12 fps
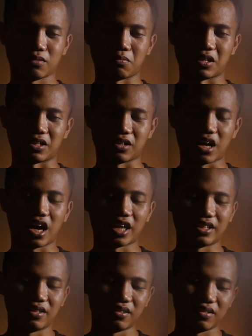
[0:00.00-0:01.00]
But
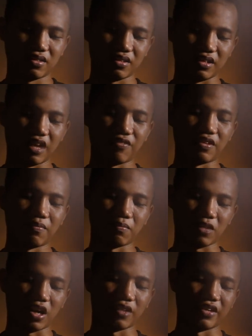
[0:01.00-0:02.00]
God gave them
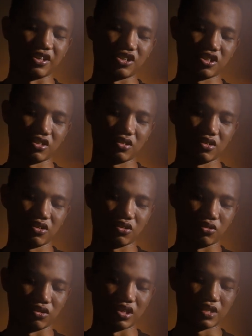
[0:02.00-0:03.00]
courage
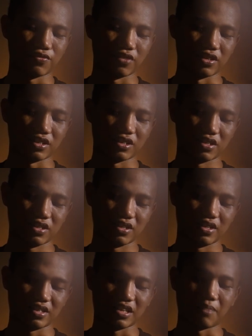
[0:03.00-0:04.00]
to this verse.
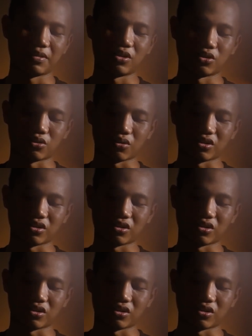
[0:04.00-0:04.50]
Sabi doon, to